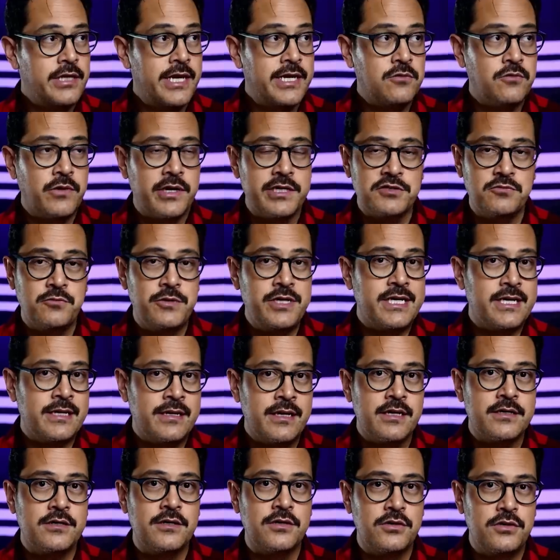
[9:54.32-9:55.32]
Likewise, we
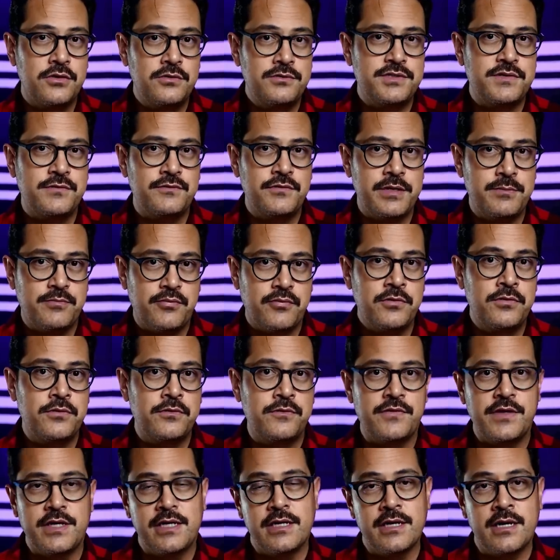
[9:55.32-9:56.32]
cannot conclusively
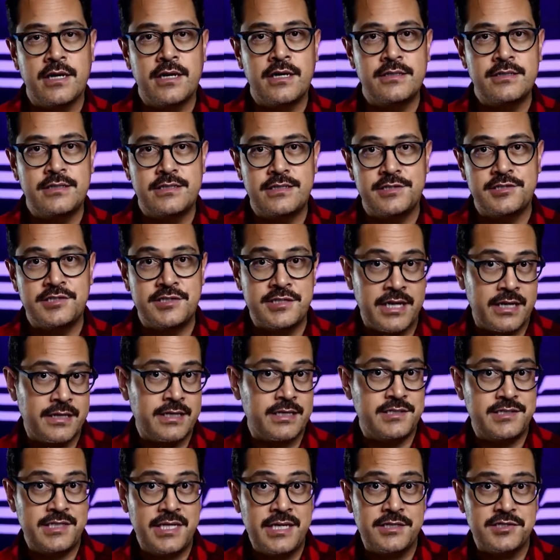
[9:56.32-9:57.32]
prove that God does
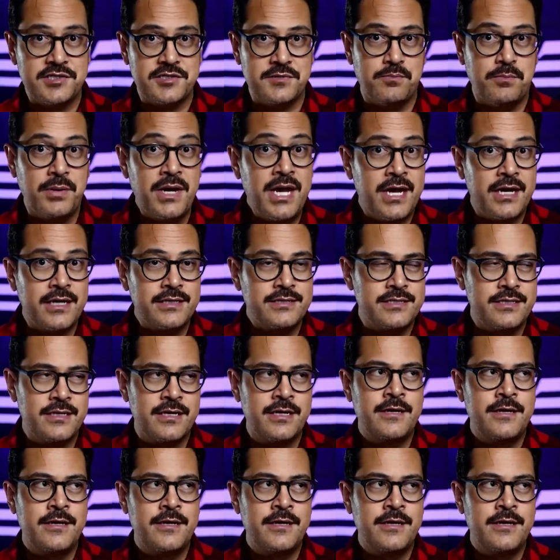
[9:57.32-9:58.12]
not exist, but